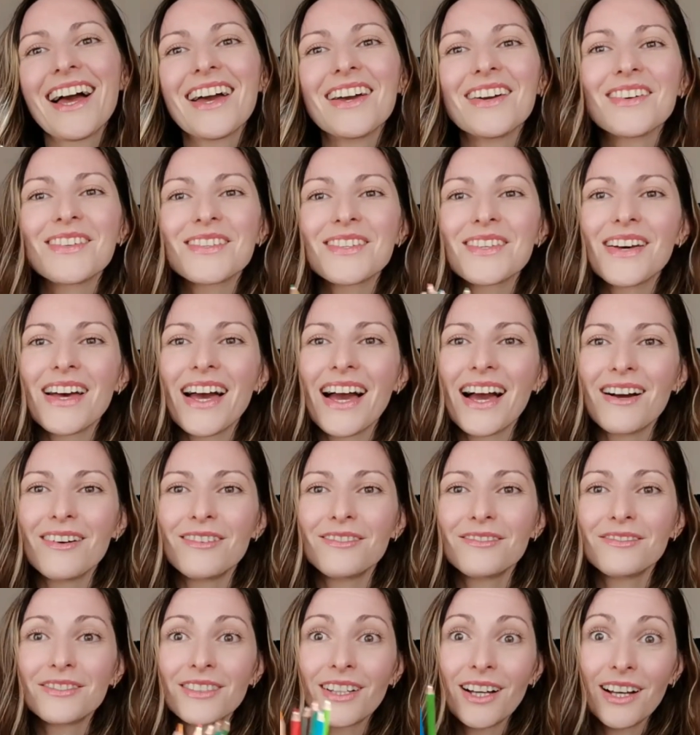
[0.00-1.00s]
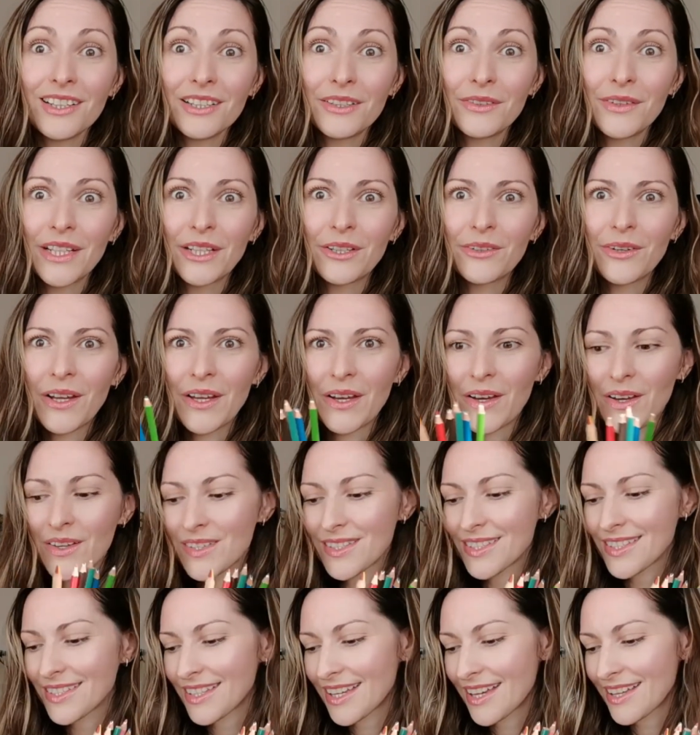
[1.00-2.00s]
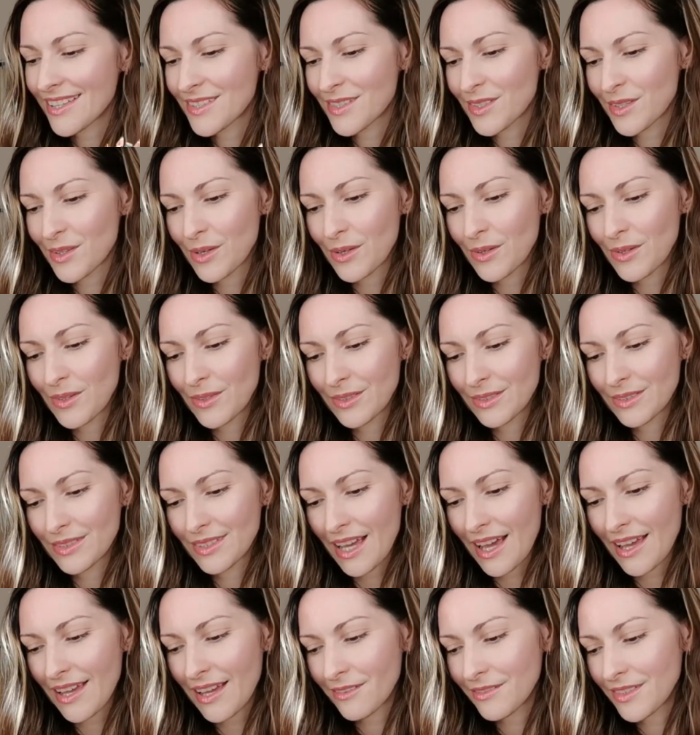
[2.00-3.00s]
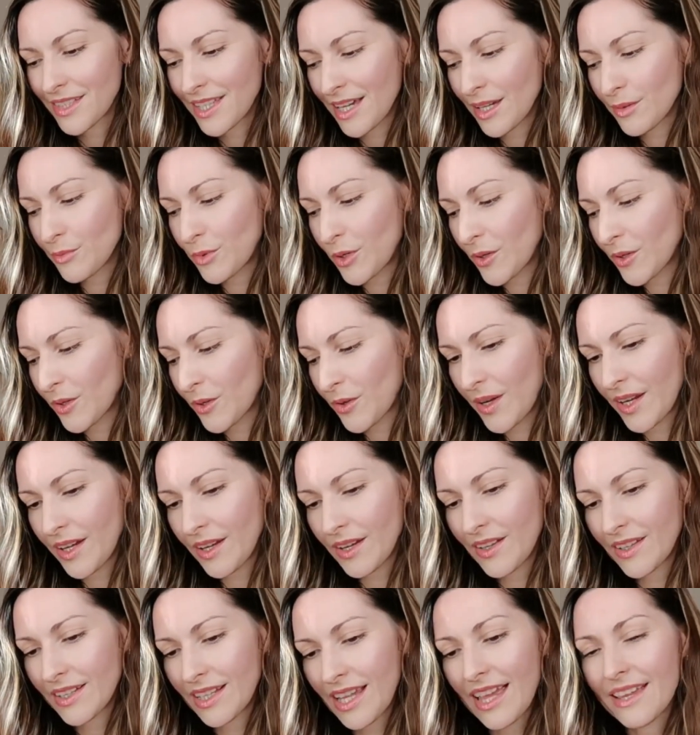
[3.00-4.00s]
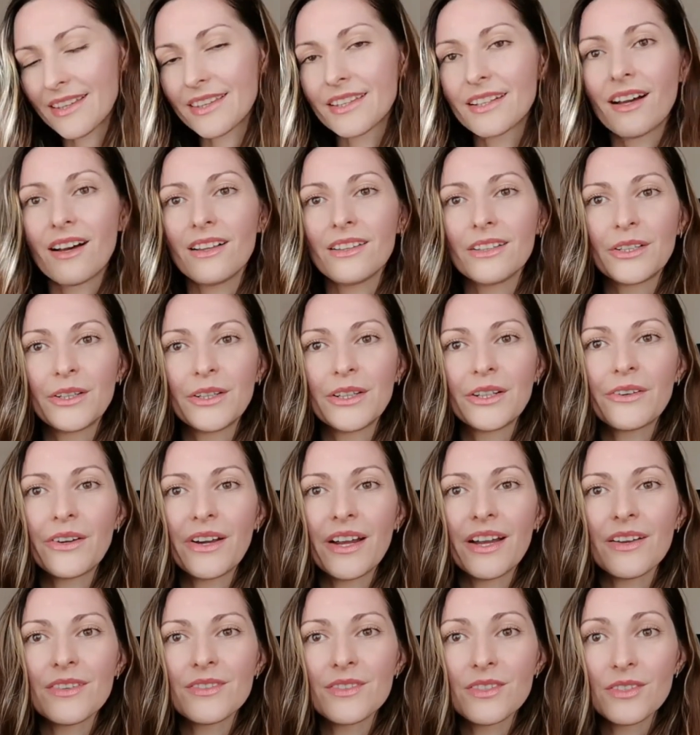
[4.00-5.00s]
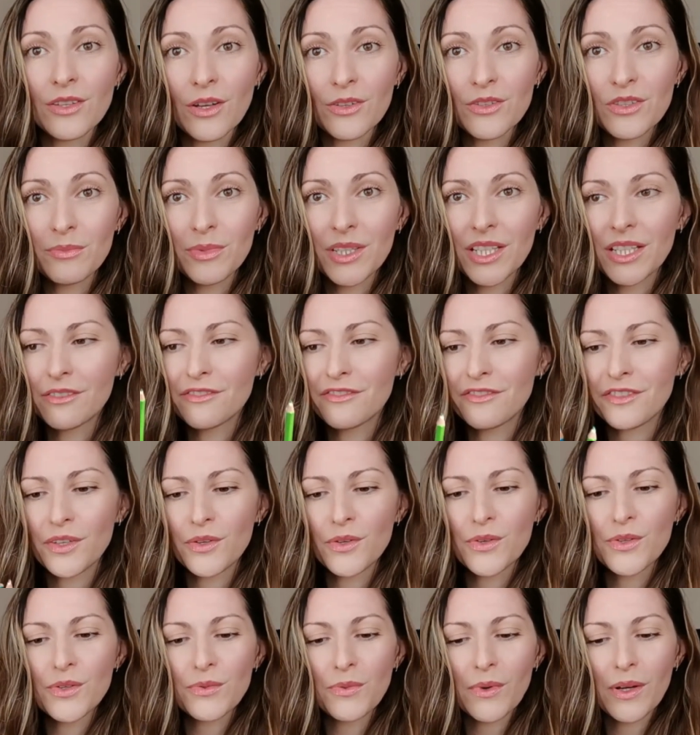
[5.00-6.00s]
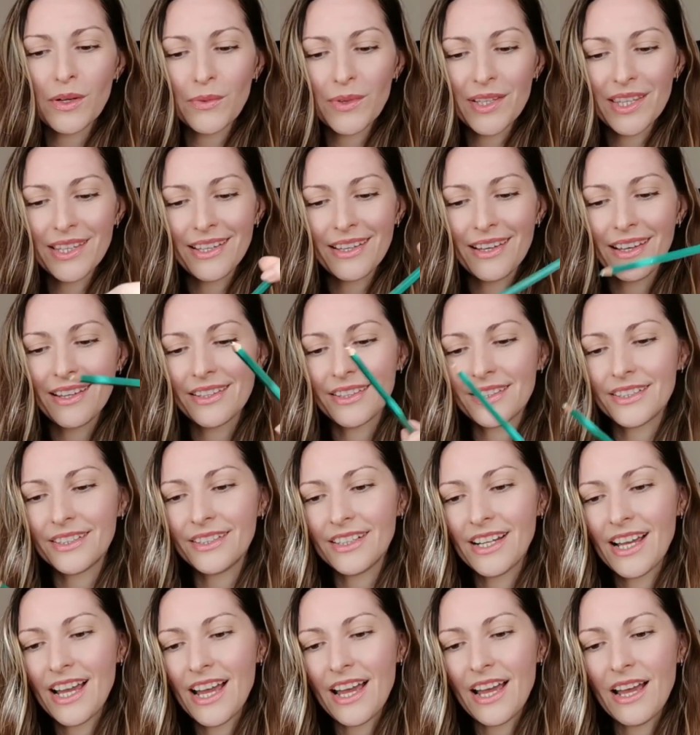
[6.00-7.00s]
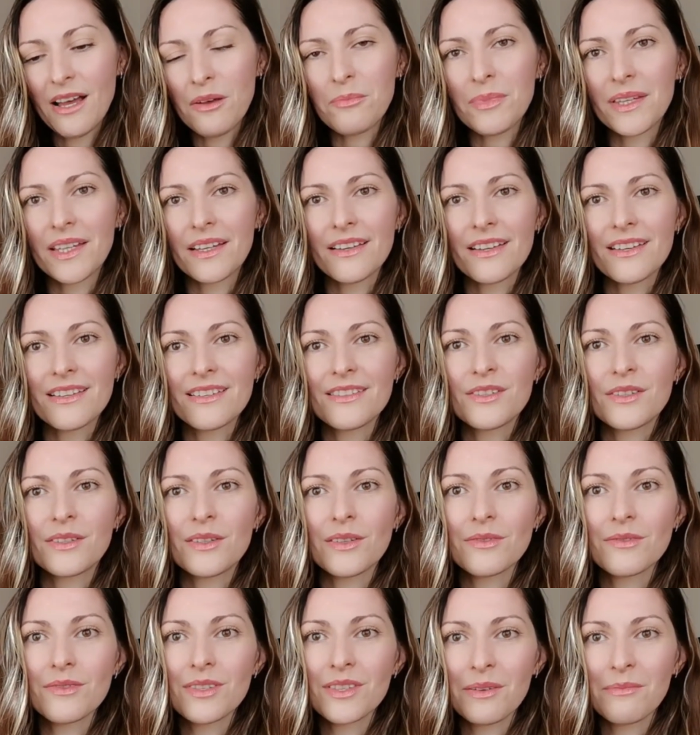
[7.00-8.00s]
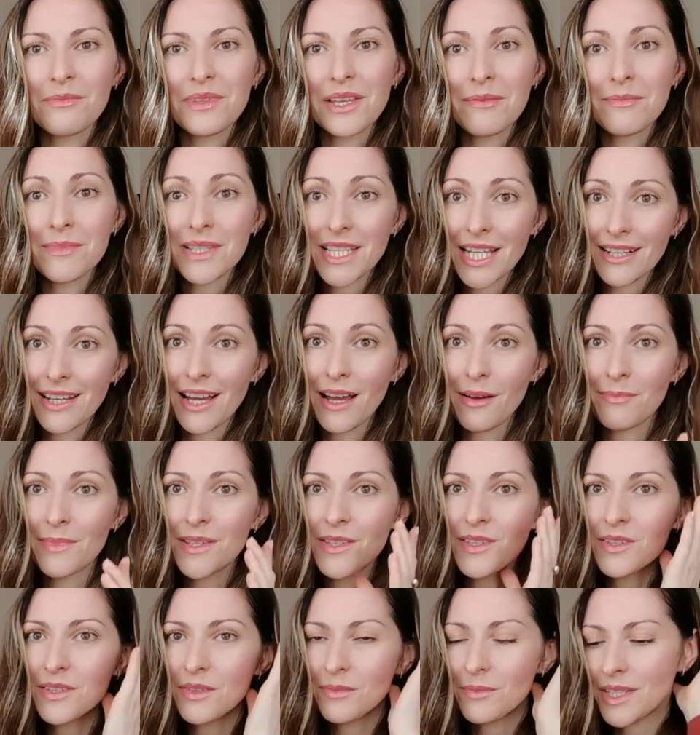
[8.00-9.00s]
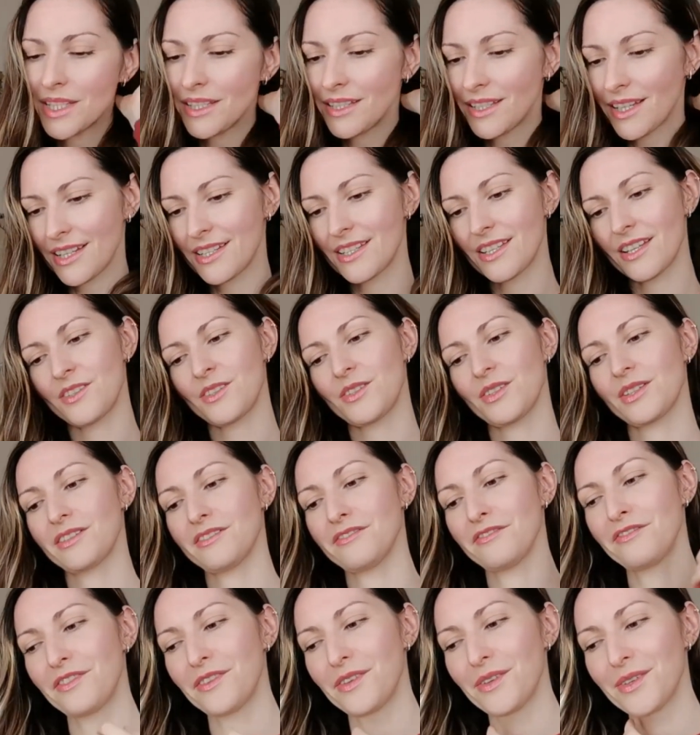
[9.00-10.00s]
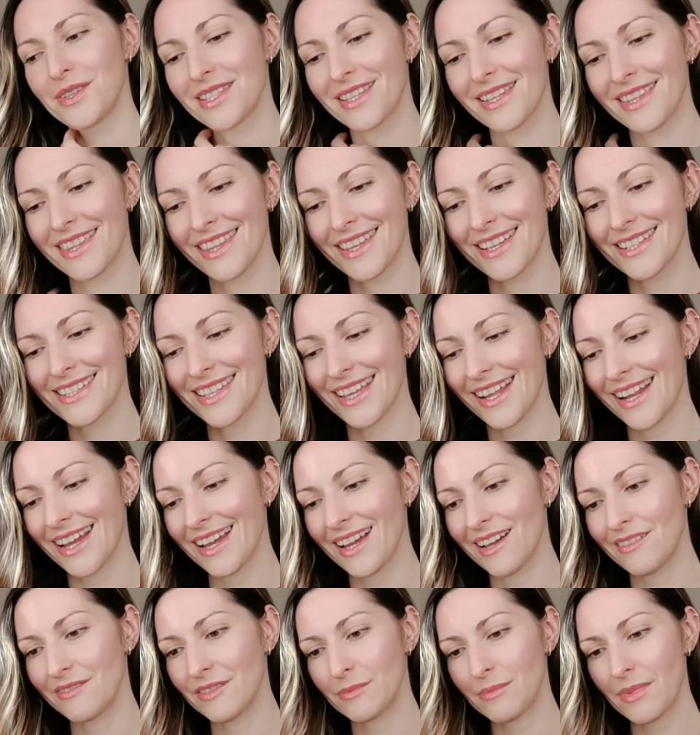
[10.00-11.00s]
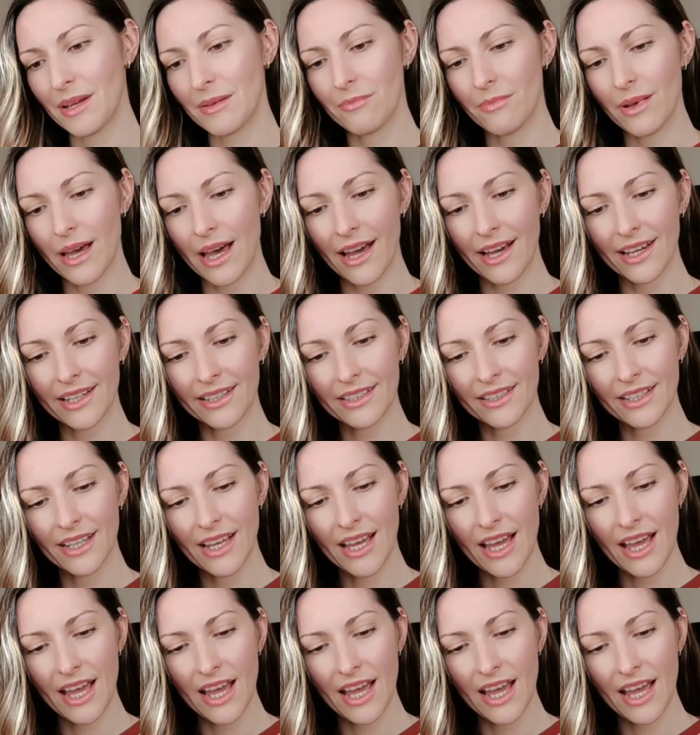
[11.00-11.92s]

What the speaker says: I also have coloring crayons, so I have the eyebrow crayon and the coloring crayons, not to be confused one with the other, because, you know, sometimes that happens to me. I tend to confuse the things that I have in my bag.